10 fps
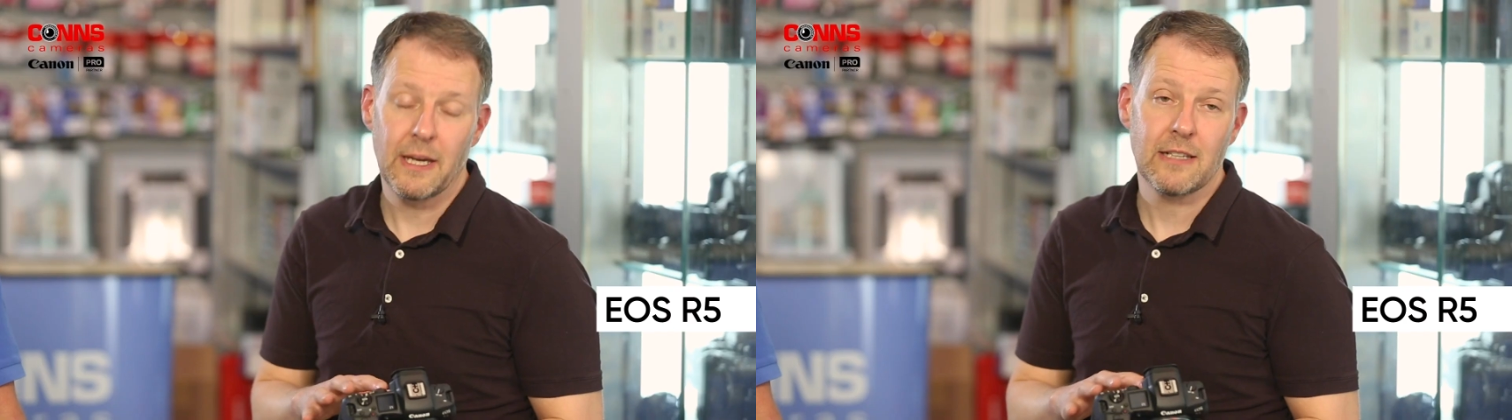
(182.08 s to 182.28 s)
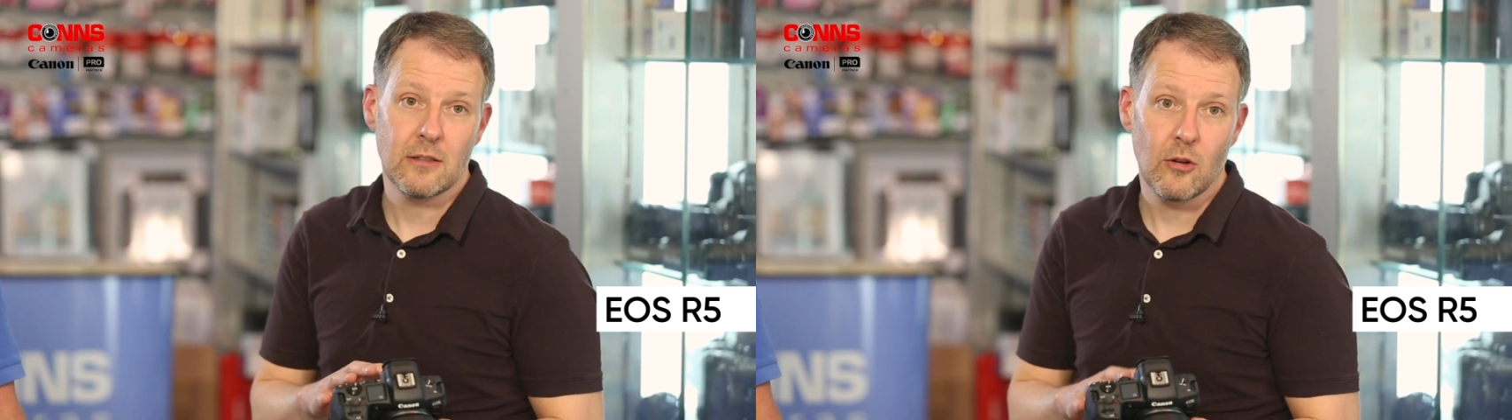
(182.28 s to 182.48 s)

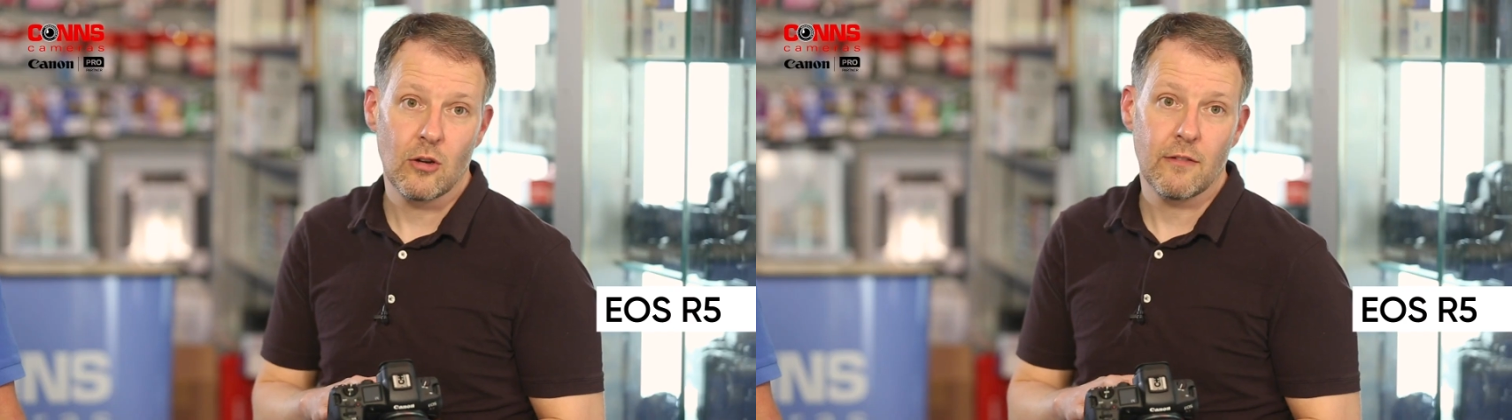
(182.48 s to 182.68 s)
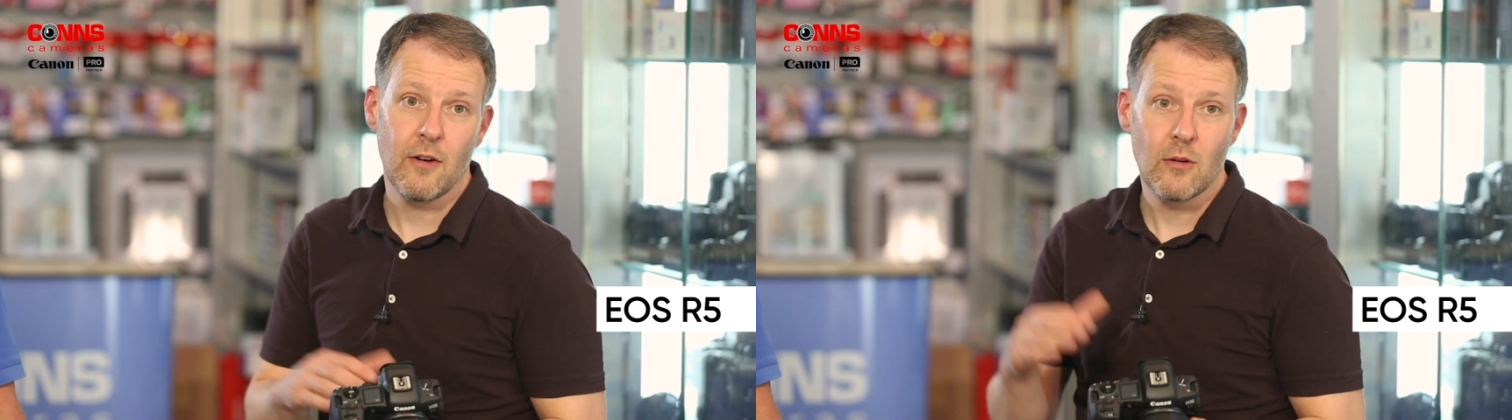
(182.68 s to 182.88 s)
pixel
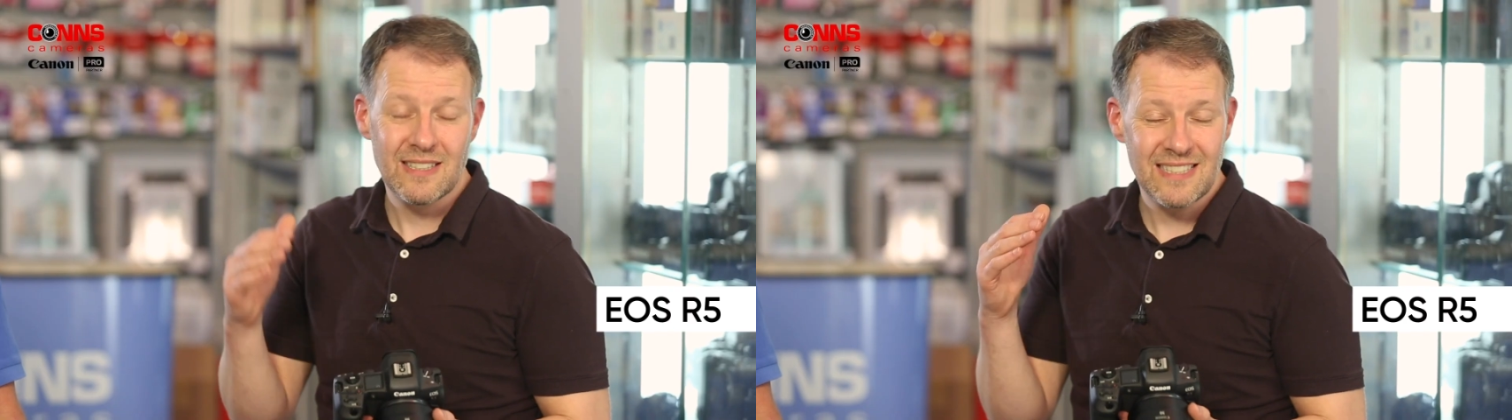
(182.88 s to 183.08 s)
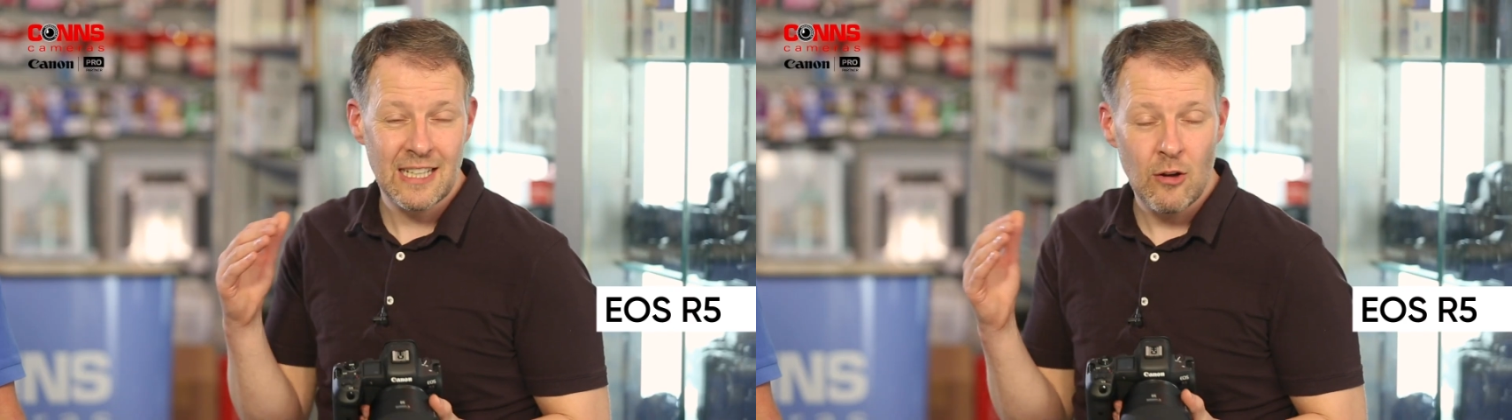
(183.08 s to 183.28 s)

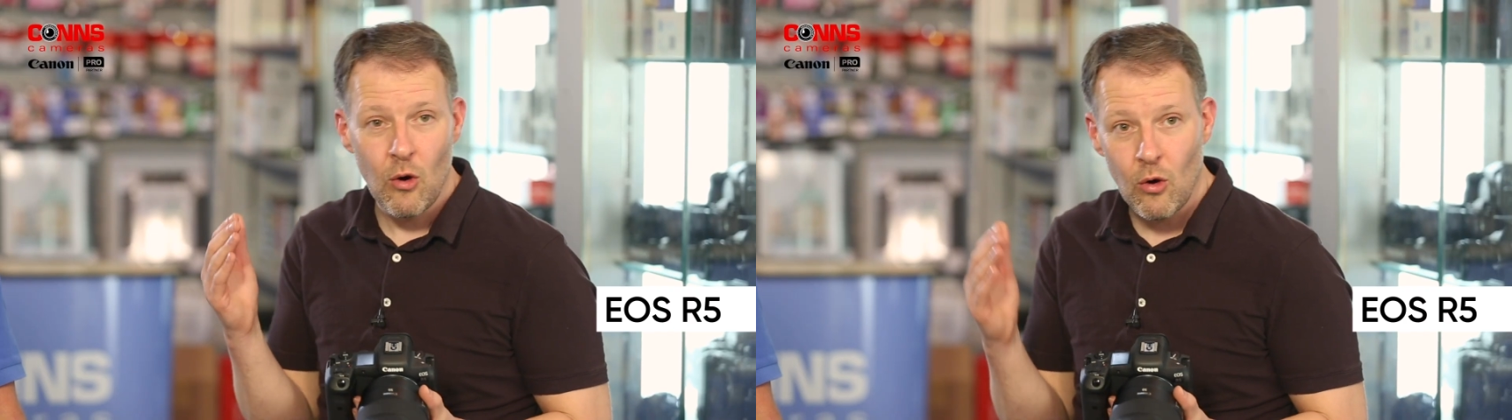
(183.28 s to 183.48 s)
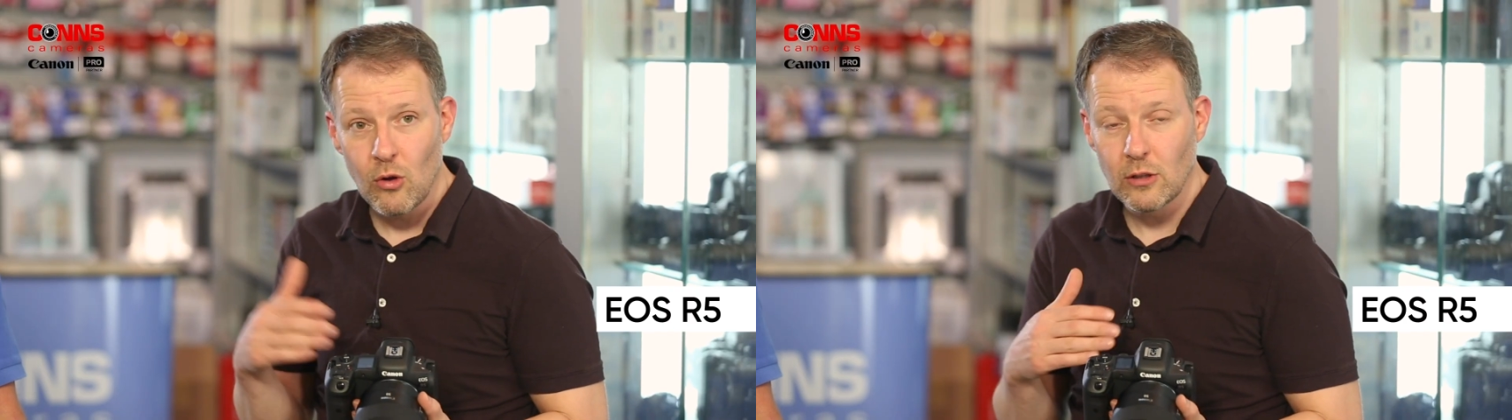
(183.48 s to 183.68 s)
autofocus in
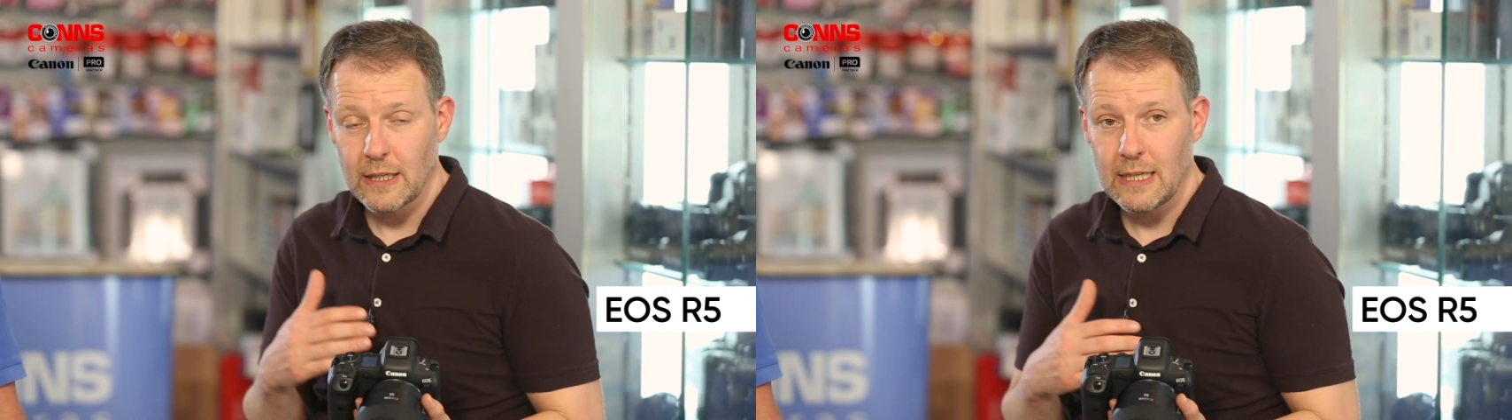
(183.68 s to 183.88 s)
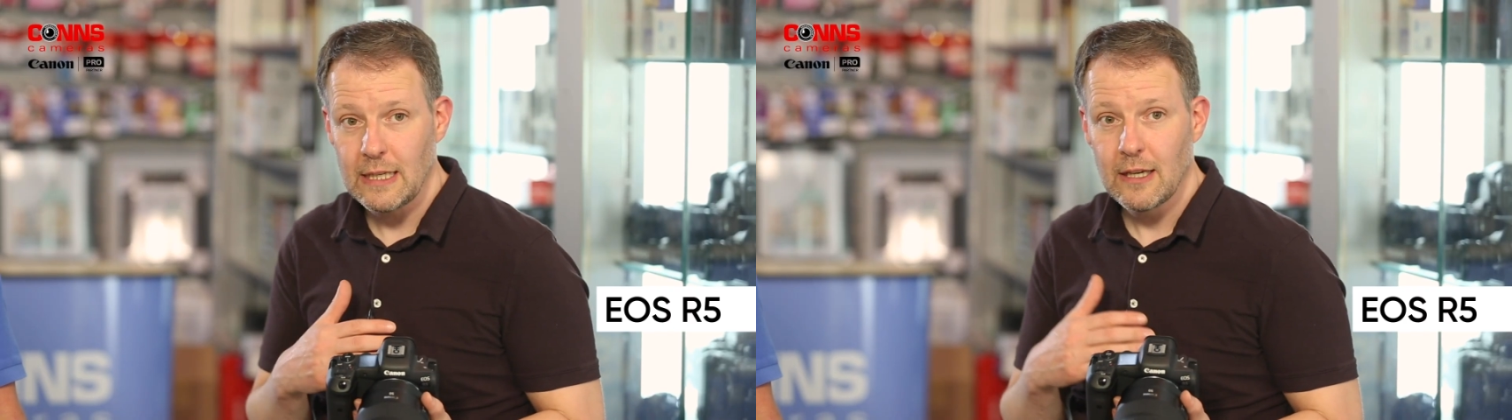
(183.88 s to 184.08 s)
all
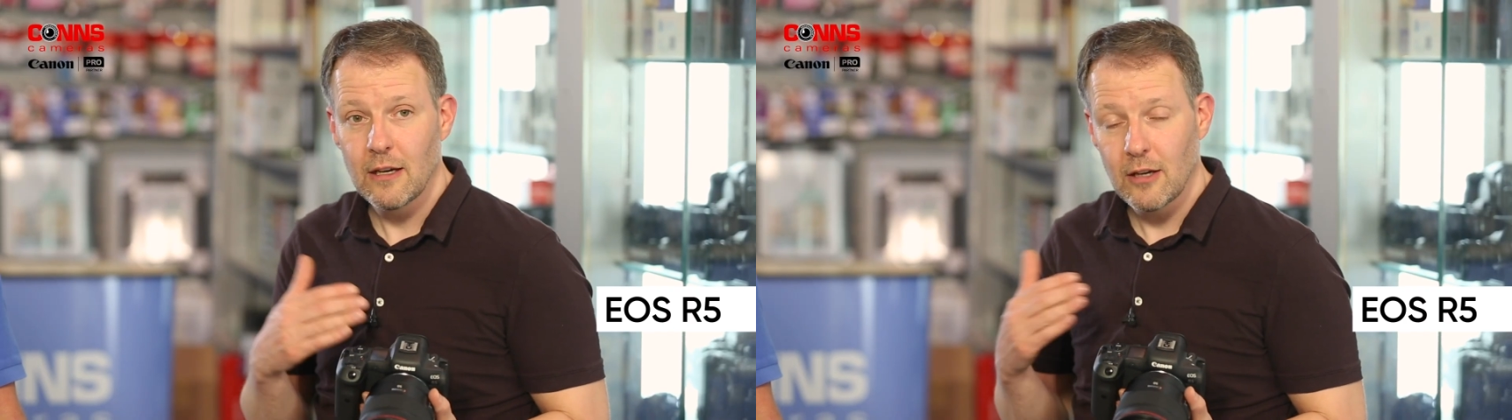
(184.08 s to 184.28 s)
the